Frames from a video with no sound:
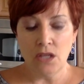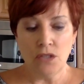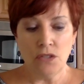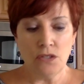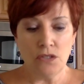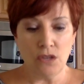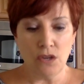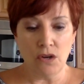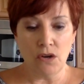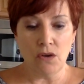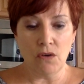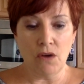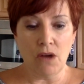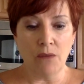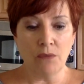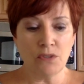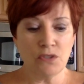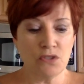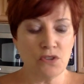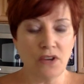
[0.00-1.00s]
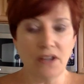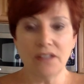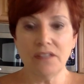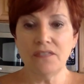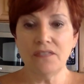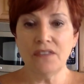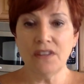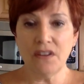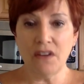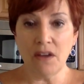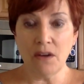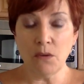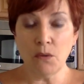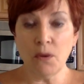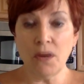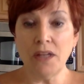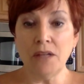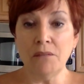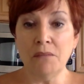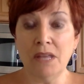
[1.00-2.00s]
So I was trying to figure out a
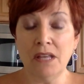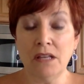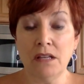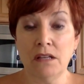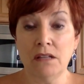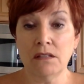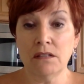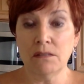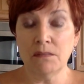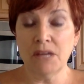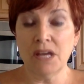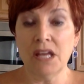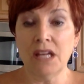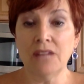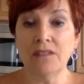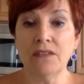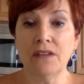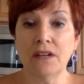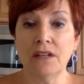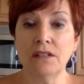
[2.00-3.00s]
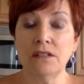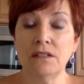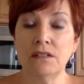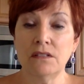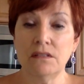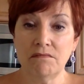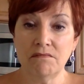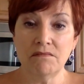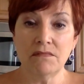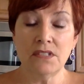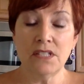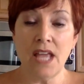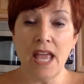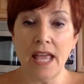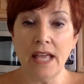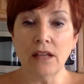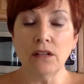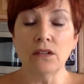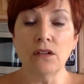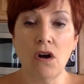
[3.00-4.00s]
way to make some kind of a
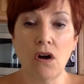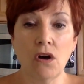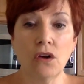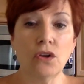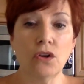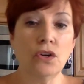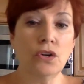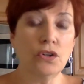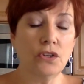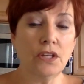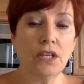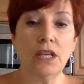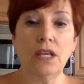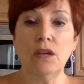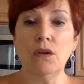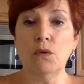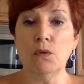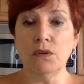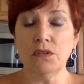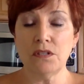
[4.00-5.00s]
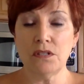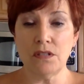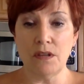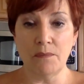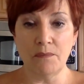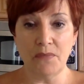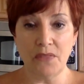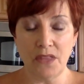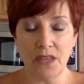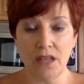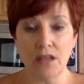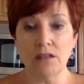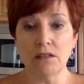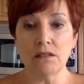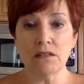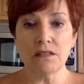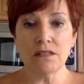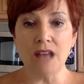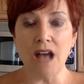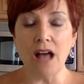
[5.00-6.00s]
take-along cookie or something
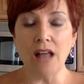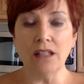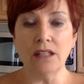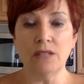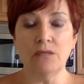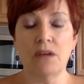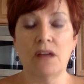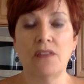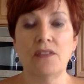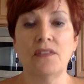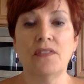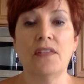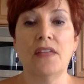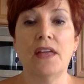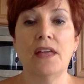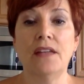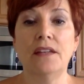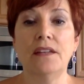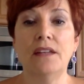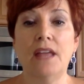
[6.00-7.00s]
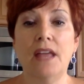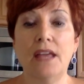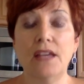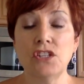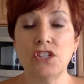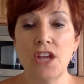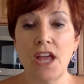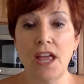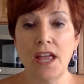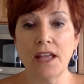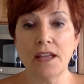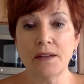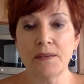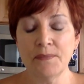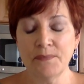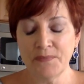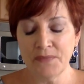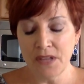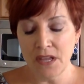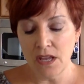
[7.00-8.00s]
solid rather than a shake.
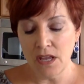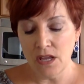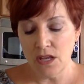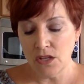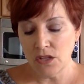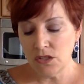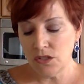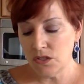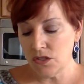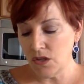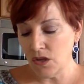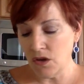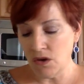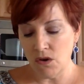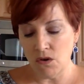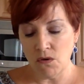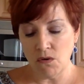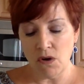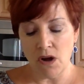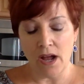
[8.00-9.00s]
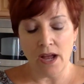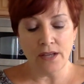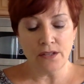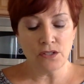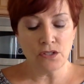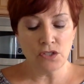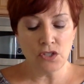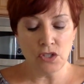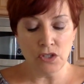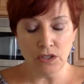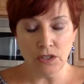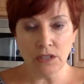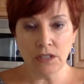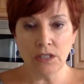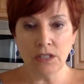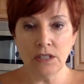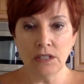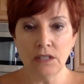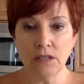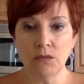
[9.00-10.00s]
So I
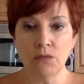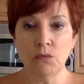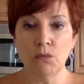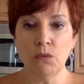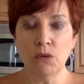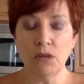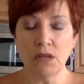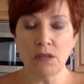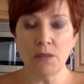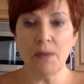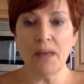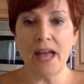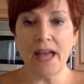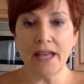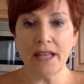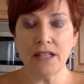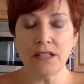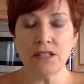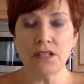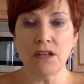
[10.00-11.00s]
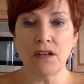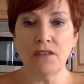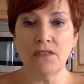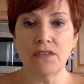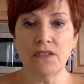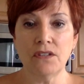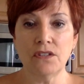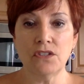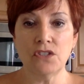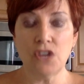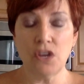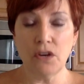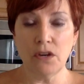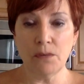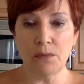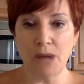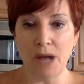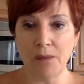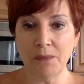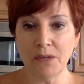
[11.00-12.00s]
took one of the packets of the cherry
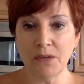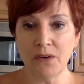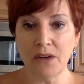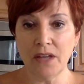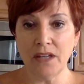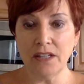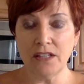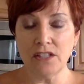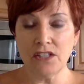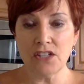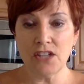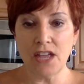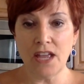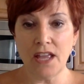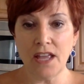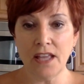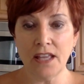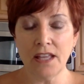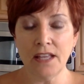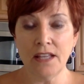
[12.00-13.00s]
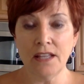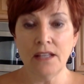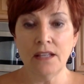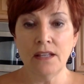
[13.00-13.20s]
pomegranate shake,